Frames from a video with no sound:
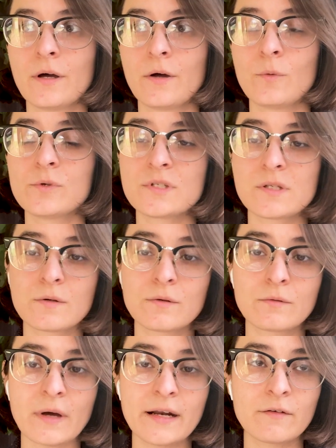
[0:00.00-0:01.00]
which is
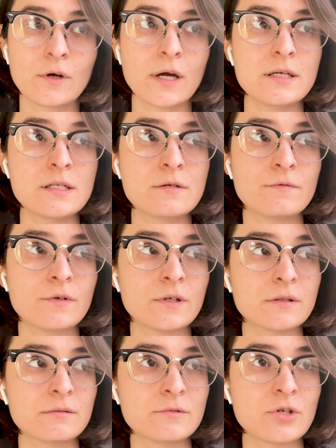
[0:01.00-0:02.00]
kind of crazy
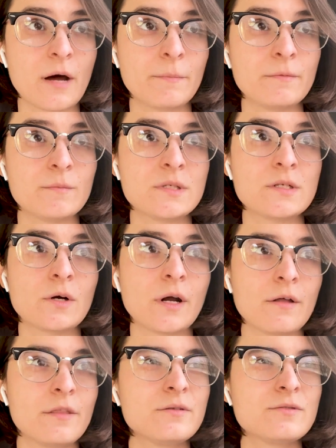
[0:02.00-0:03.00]
for Joplin, Missouri.
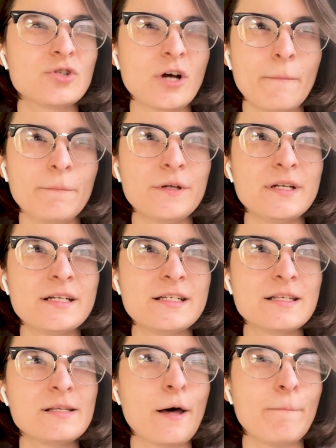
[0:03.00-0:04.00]
Although Joplin is
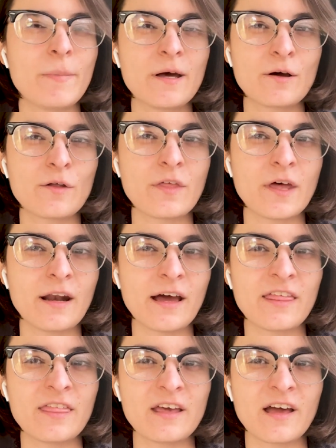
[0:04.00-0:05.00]
a lot bigger than I
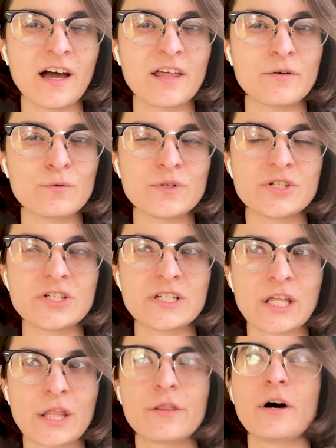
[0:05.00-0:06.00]
think I originally
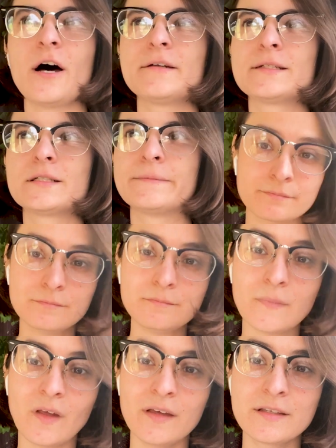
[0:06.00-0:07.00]
thought.
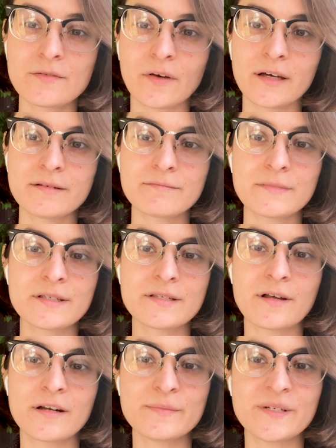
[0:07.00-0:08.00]
It's fine. It's
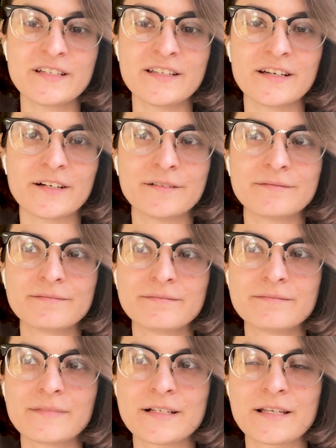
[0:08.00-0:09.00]
not a big deal,
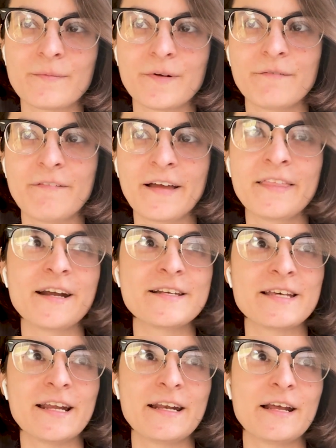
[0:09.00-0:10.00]
except for the fact that I
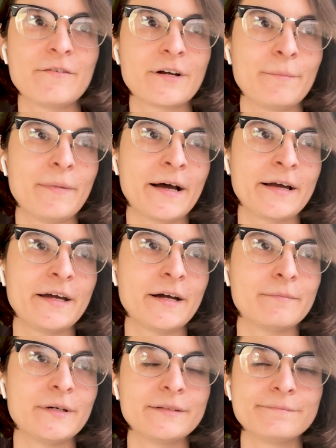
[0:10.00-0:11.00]
said I'd never come back here,
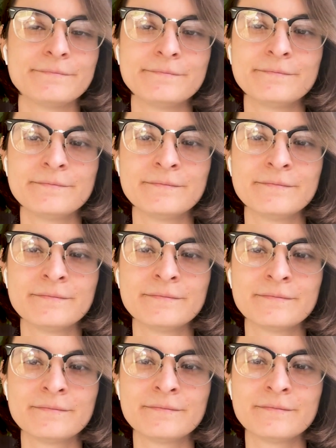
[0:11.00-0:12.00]
but
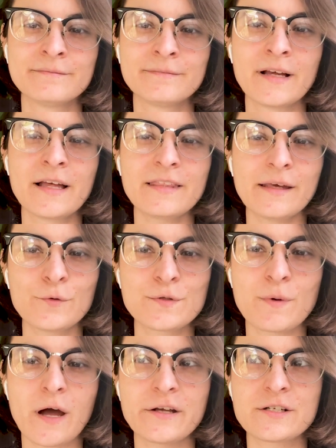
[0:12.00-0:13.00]
that was
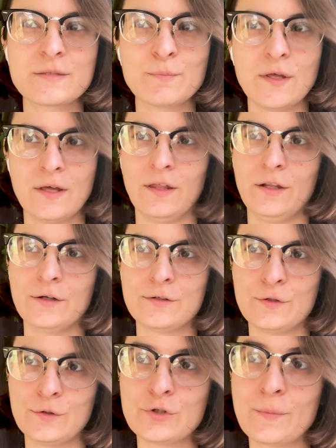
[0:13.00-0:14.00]
probably just being a little
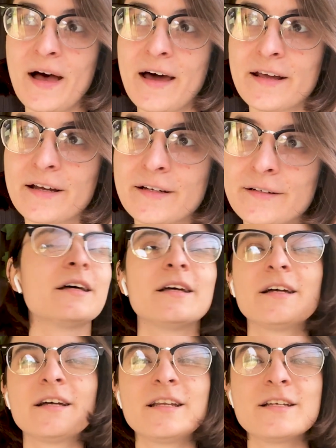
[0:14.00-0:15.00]
too dramatic.
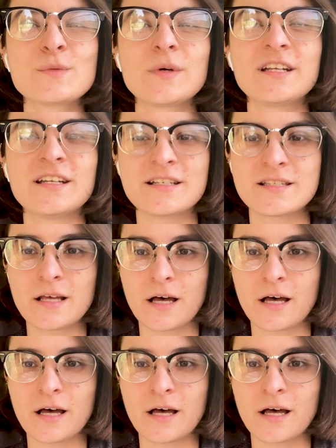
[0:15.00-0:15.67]
It is what it is.